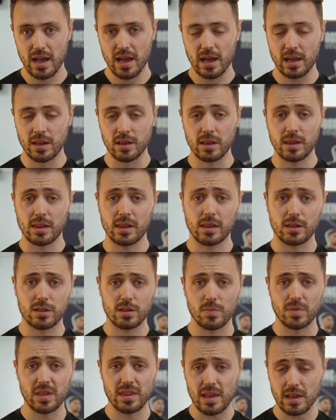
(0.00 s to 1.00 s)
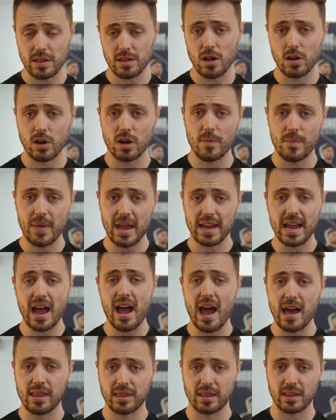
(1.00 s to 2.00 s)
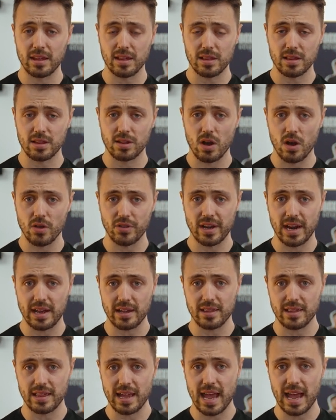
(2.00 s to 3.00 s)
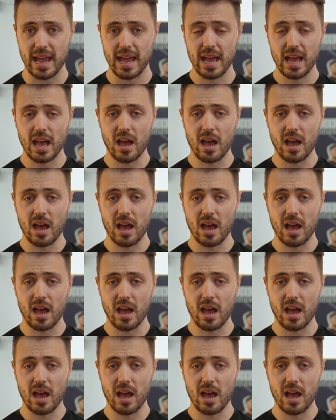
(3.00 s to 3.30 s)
and something that's not going to make our athletes sore the next day,